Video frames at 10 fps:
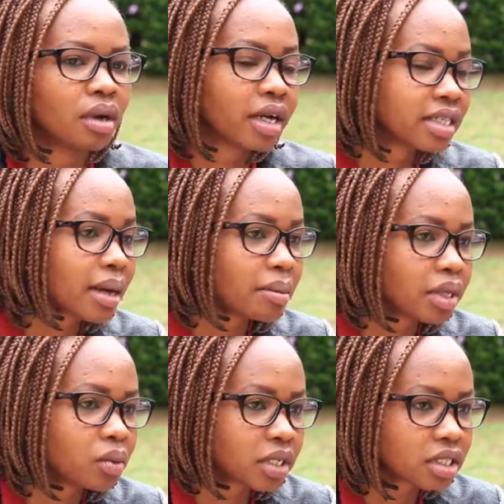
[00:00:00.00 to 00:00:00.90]

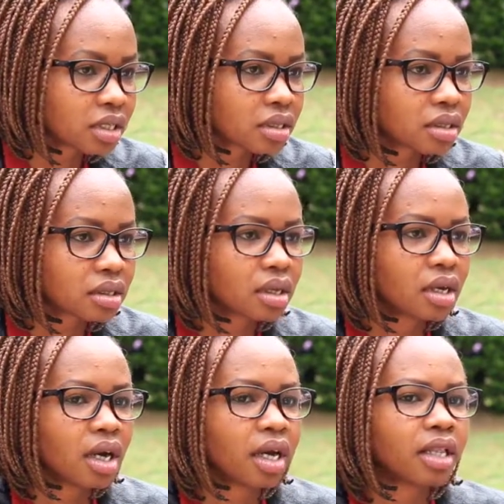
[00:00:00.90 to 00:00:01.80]
examine witnesses,
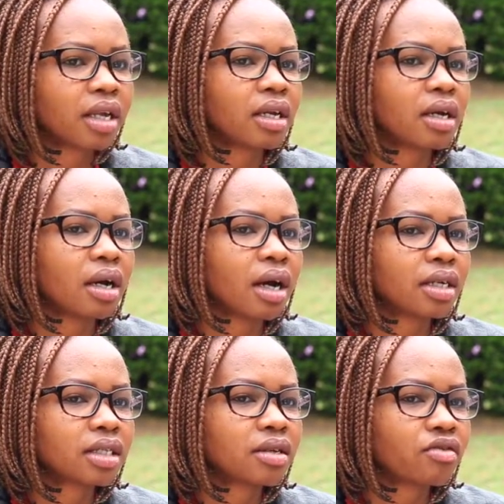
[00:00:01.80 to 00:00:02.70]
then
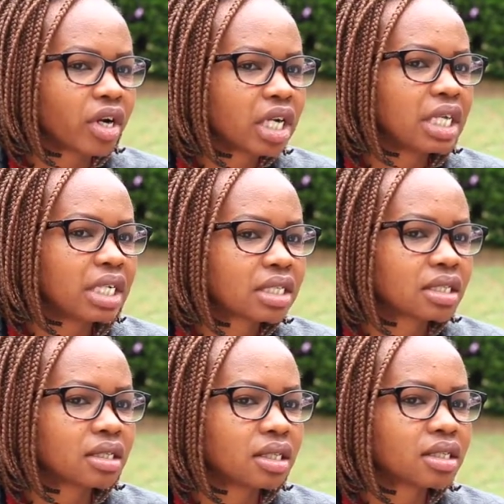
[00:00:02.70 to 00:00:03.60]
at the very
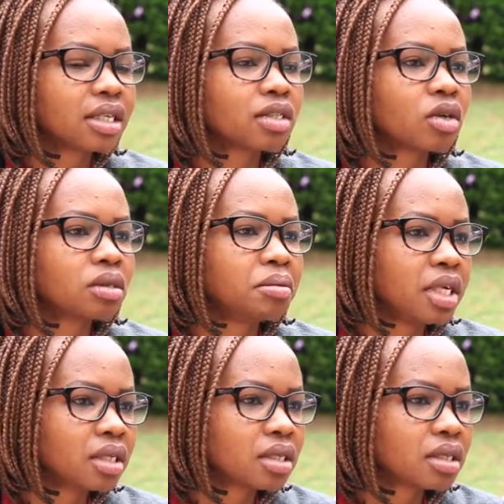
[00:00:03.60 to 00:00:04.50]
least, this does not
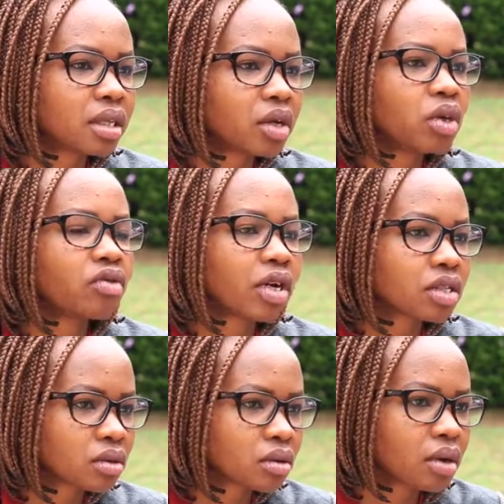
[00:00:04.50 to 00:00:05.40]
meet the
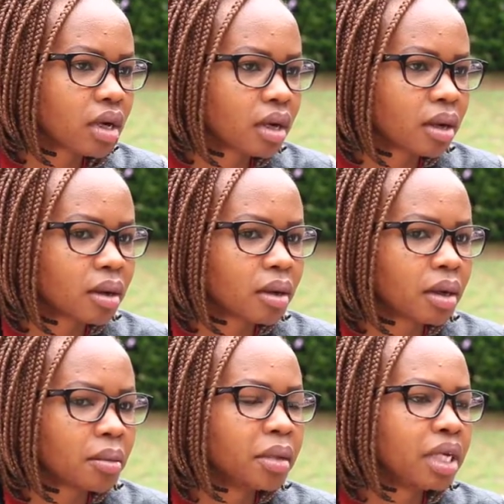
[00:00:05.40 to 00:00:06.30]

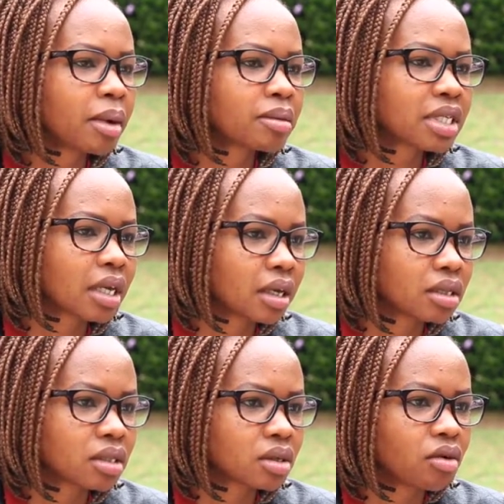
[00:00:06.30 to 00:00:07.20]
universal minimum
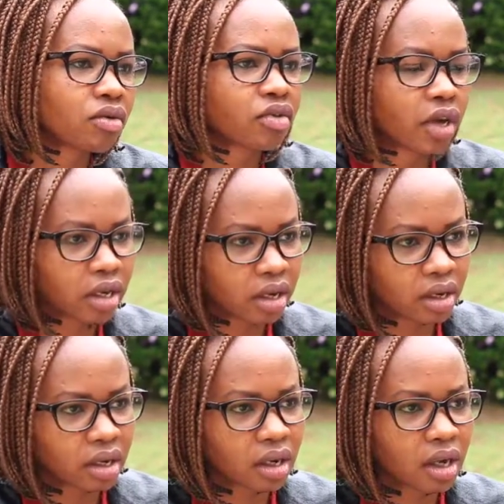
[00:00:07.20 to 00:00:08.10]
standards of a fair
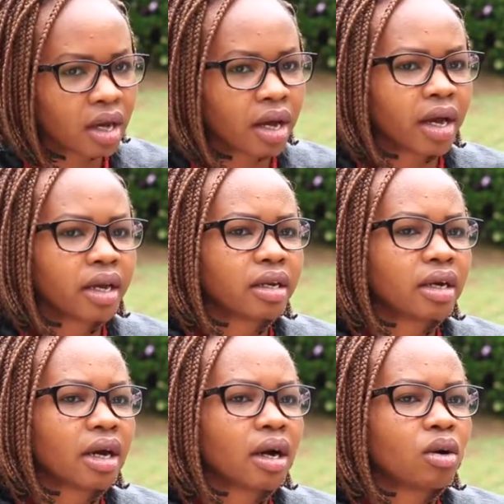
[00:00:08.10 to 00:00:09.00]
hearing.
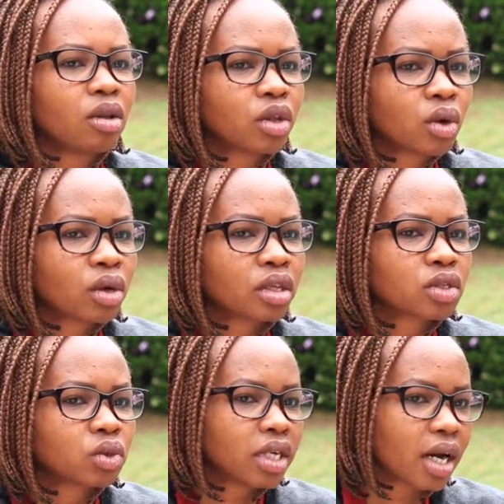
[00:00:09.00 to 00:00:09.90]
And although
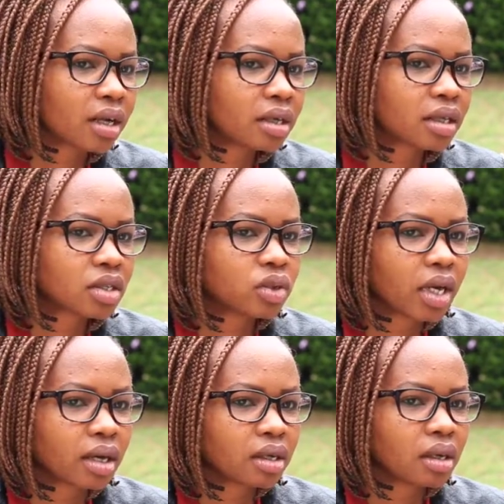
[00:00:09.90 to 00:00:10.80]
the
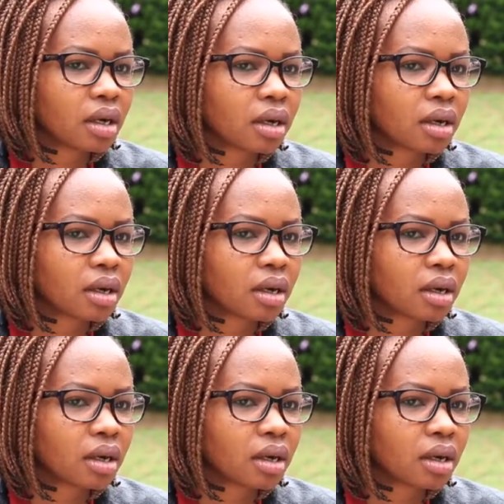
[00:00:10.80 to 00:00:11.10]
Sudan